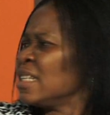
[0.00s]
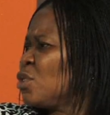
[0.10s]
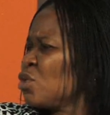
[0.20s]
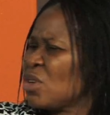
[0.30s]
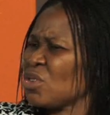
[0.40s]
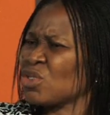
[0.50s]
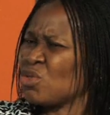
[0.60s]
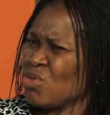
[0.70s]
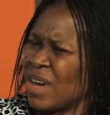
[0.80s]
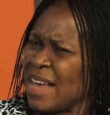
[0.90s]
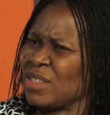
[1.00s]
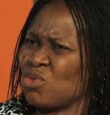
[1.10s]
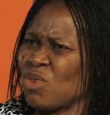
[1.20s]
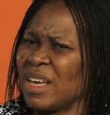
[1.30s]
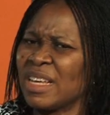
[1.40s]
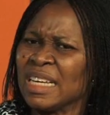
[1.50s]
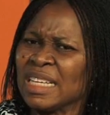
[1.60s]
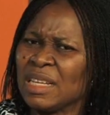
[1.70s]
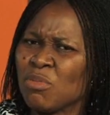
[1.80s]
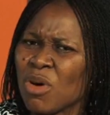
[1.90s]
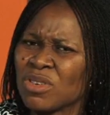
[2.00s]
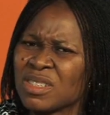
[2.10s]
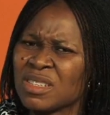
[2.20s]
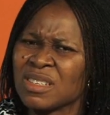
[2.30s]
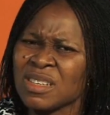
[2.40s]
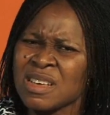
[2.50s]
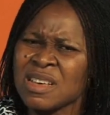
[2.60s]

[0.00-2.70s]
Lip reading: they should not just look elsewhere. They must